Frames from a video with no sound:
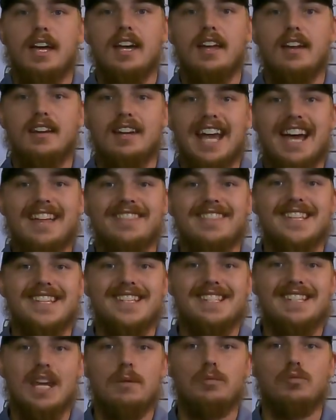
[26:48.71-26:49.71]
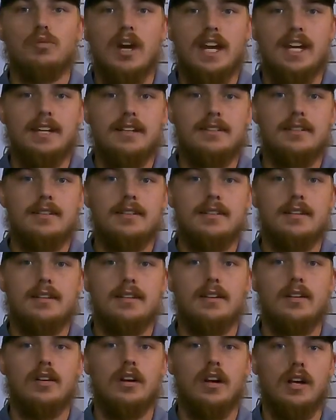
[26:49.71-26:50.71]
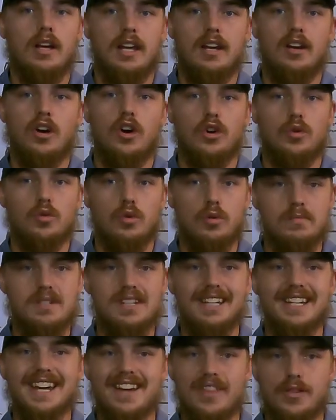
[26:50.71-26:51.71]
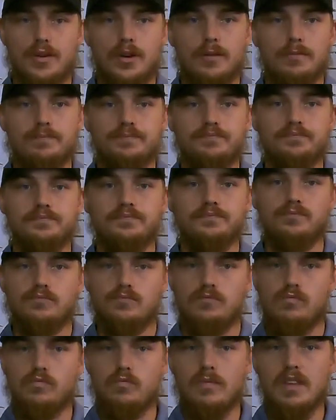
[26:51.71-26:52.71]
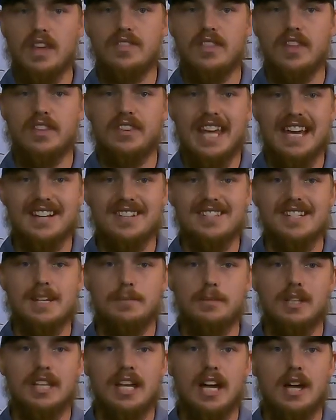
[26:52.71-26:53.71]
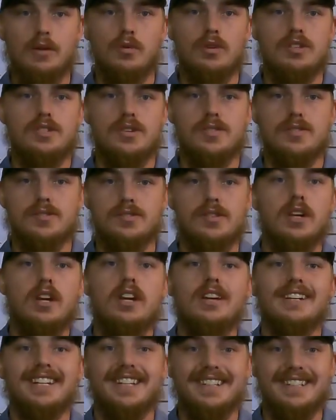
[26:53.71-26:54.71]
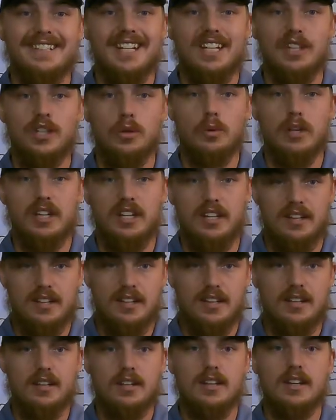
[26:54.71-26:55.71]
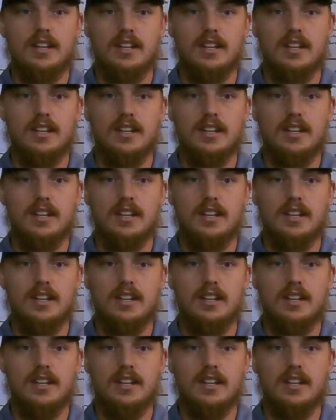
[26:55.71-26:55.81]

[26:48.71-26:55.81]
and at the same rate and are grouped together. The next stimuli, which is continuity,